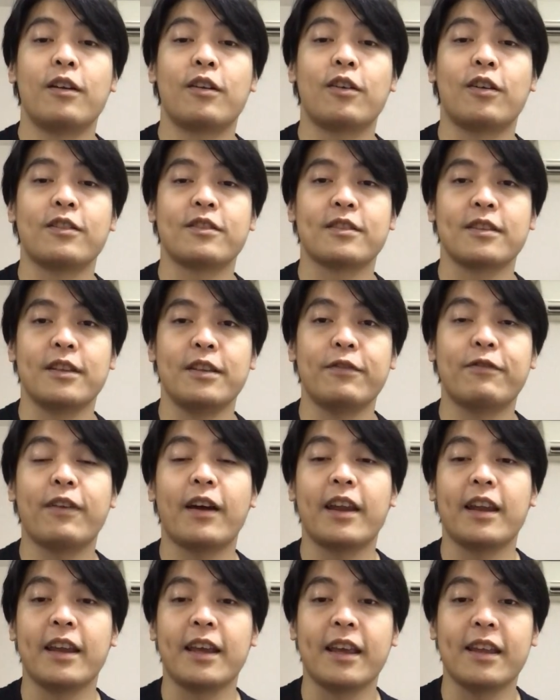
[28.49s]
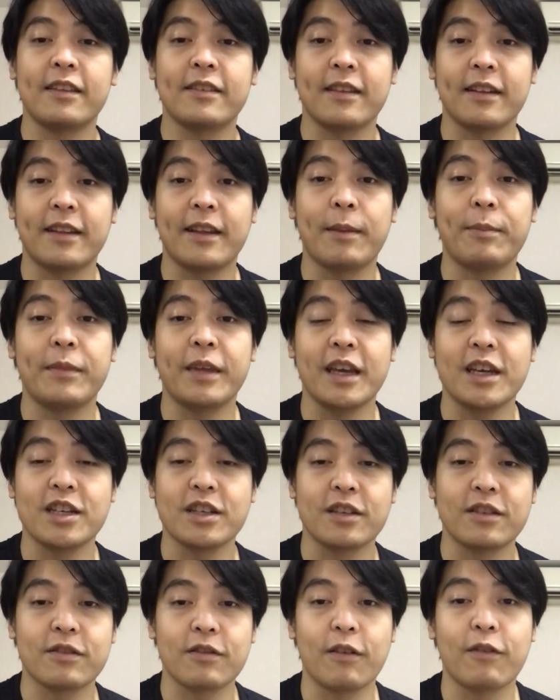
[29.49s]
constantly fight against the
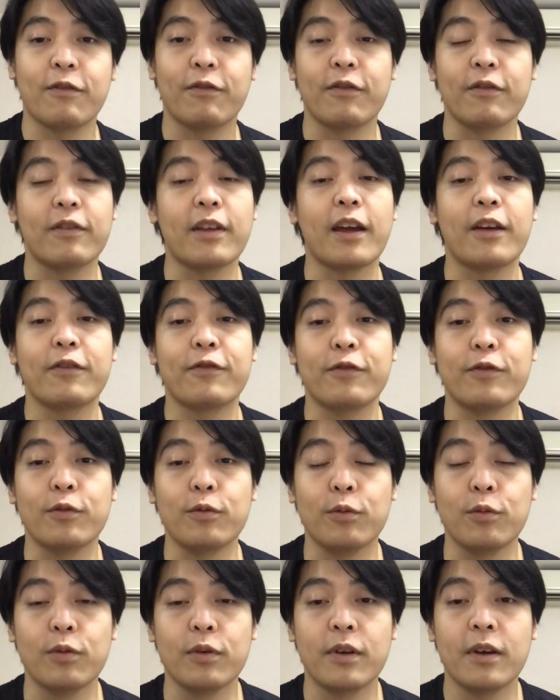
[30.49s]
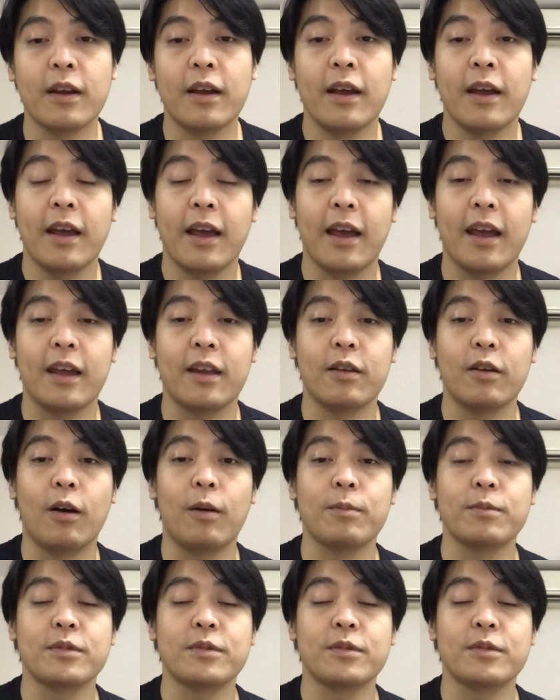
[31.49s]
temptations of like food and